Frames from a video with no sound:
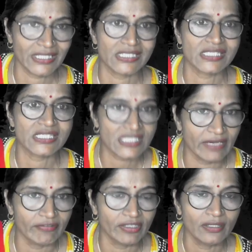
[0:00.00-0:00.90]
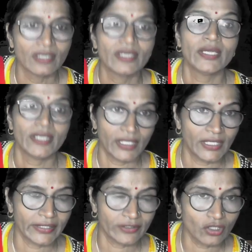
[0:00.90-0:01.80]
7
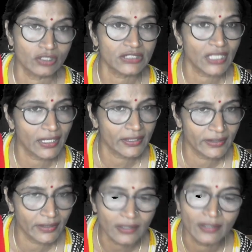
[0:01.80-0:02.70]
electrons are there,